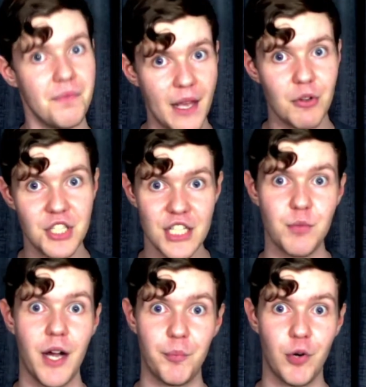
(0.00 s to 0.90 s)
There was
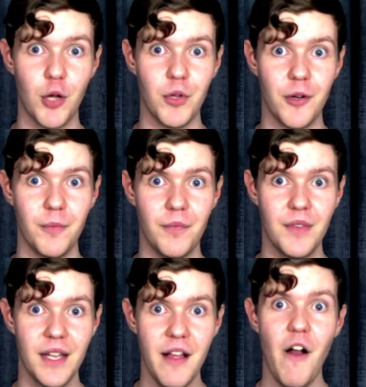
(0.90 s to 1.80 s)
just one problem.
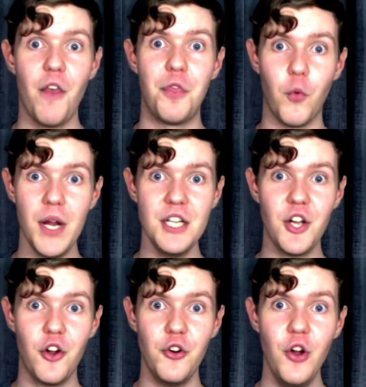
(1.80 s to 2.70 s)
The
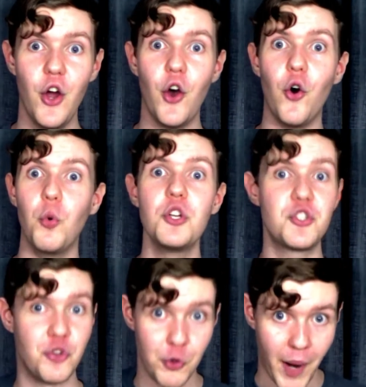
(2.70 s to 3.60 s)
window
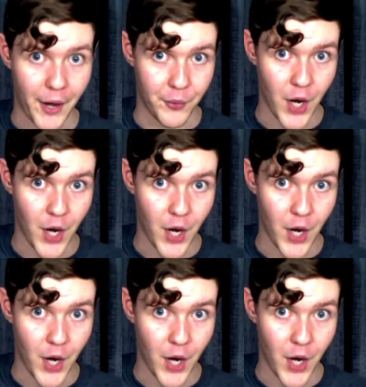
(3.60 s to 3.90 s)
was to my